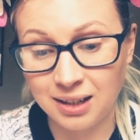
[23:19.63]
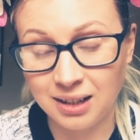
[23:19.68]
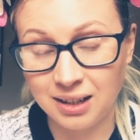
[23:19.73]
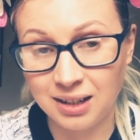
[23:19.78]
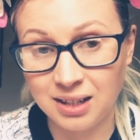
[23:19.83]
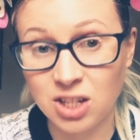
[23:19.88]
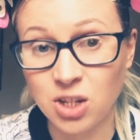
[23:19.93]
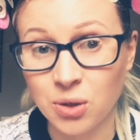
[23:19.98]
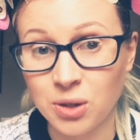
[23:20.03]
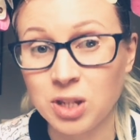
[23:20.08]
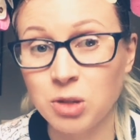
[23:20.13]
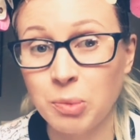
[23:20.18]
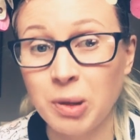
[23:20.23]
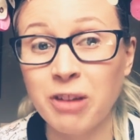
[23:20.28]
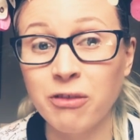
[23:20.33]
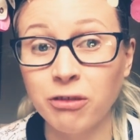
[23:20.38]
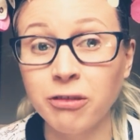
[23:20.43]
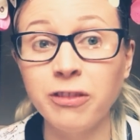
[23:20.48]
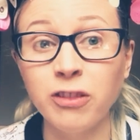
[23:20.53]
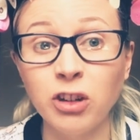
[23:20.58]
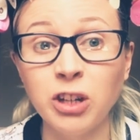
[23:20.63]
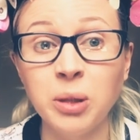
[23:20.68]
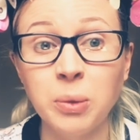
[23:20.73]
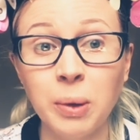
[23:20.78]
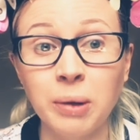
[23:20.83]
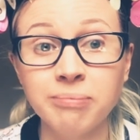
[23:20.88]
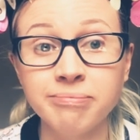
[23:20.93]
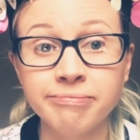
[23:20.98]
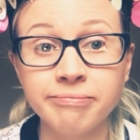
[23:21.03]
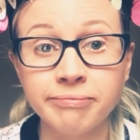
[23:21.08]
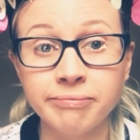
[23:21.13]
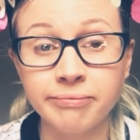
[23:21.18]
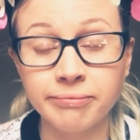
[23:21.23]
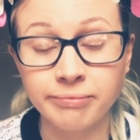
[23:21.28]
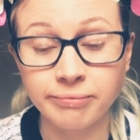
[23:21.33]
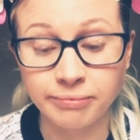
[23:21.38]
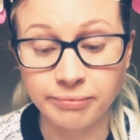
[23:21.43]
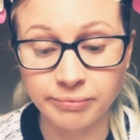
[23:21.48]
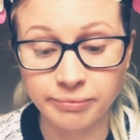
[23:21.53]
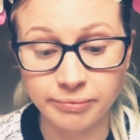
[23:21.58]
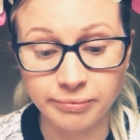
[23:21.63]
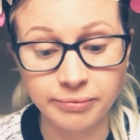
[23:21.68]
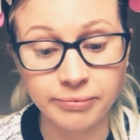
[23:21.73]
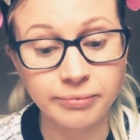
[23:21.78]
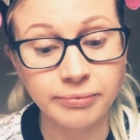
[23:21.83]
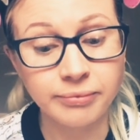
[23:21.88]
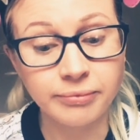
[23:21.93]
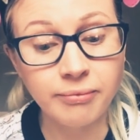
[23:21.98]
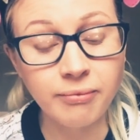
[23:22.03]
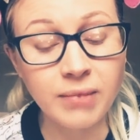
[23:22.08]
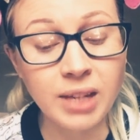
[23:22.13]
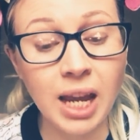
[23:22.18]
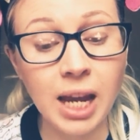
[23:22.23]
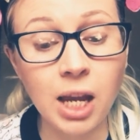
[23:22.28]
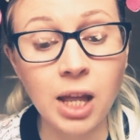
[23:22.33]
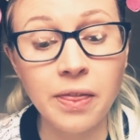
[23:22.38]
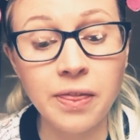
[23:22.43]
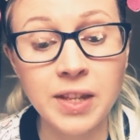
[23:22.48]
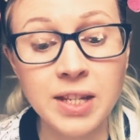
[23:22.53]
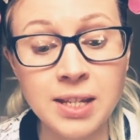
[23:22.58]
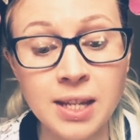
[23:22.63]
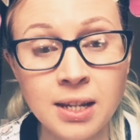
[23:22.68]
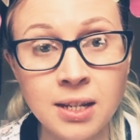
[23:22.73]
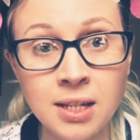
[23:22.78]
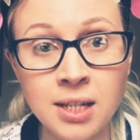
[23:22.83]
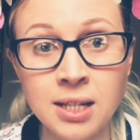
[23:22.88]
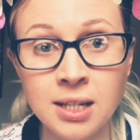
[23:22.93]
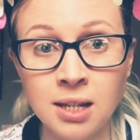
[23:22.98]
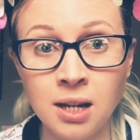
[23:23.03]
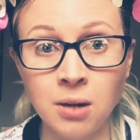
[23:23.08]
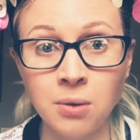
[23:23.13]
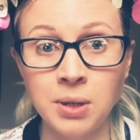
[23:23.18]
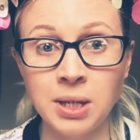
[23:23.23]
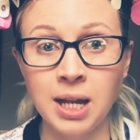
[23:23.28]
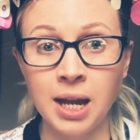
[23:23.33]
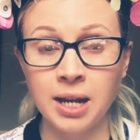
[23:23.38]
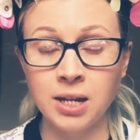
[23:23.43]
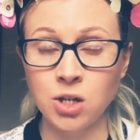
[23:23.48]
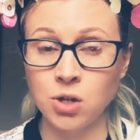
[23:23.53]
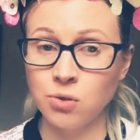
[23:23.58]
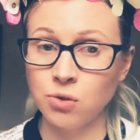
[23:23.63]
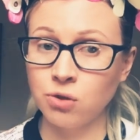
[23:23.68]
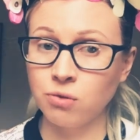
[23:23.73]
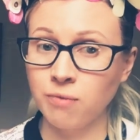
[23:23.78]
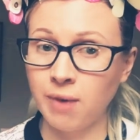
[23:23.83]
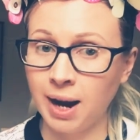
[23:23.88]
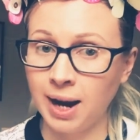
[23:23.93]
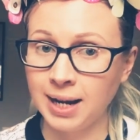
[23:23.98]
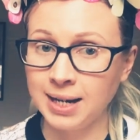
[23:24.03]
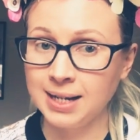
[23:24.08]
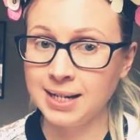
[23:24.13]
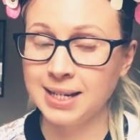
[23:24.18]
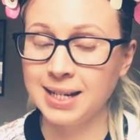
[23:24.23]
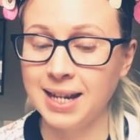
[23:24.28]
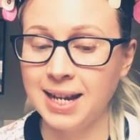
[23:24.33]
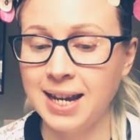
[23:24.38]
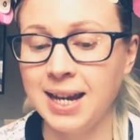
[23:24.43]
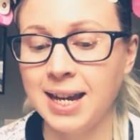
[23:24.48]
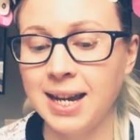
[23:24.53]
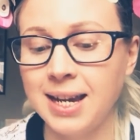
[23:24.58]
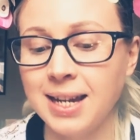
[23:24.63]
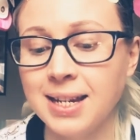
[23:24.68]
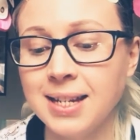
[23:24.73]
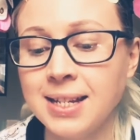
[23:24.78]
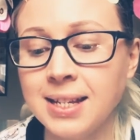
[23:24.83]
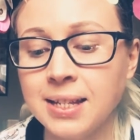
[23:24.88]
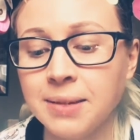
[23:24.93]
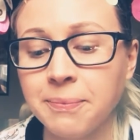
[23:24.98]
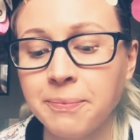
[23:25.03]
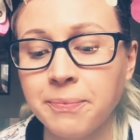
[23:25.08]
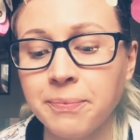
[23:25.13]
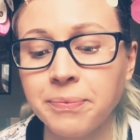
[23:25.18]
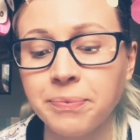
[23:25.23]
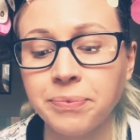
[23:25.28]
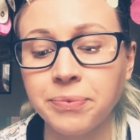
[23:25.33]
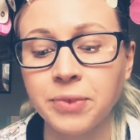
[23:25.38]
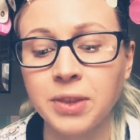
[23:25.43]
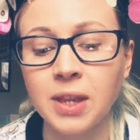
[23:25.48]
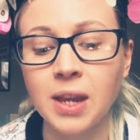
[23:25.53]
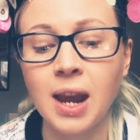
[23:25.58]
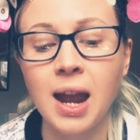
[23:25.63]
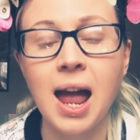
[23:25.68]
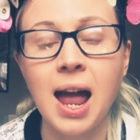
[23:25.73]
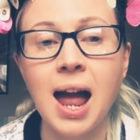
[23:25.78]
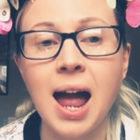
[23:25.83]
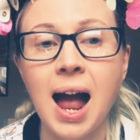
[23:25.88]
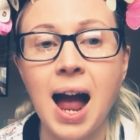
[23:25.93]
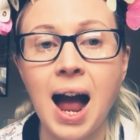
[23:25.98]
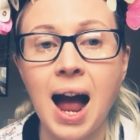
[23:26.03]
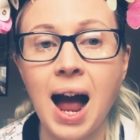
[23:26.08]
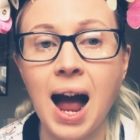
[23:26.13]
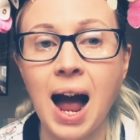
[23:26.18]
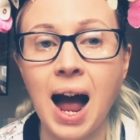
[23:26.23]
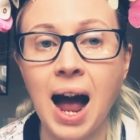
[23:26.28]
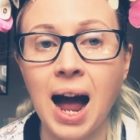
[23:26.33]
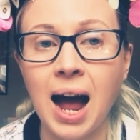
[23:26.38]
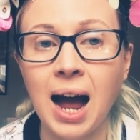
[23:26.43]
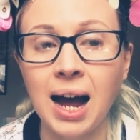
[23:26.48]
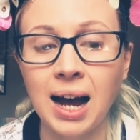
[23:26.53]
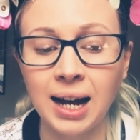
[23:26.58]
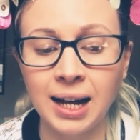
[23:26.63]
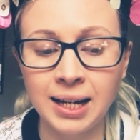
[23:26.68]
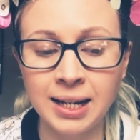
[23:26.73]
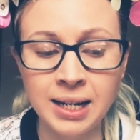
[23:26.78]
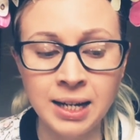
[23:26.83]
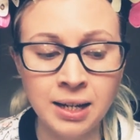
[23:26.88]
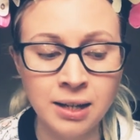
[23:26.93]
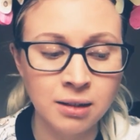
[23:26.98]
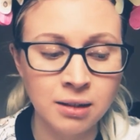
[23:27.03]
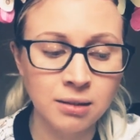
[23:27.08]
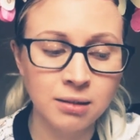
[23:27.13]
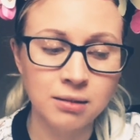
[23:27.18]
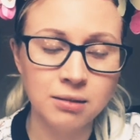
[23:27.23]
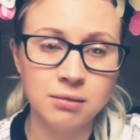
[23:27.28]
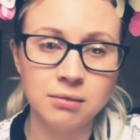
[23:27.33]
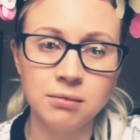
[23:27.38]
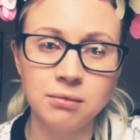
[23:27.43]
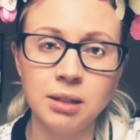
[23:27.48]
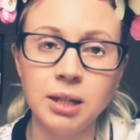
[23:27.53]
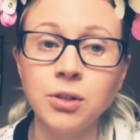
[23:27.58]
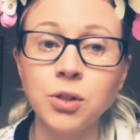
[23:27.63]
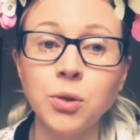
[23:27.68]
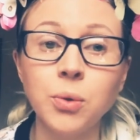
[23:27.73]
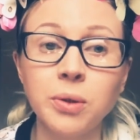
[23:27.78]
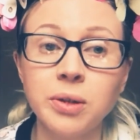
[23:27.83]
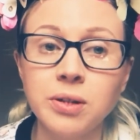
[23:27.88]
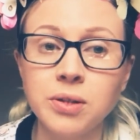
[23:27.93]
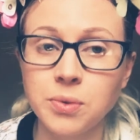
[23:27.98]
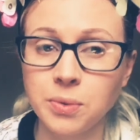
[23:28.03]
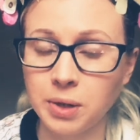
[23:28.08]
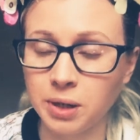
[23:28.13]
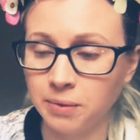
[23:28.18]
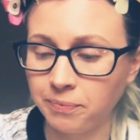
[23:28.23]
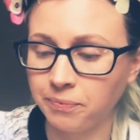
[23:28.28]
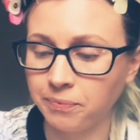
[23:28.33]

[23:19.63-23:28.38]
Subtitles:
So it's a bit of a funny one. The sentence I would like you to write is I'll do it as well.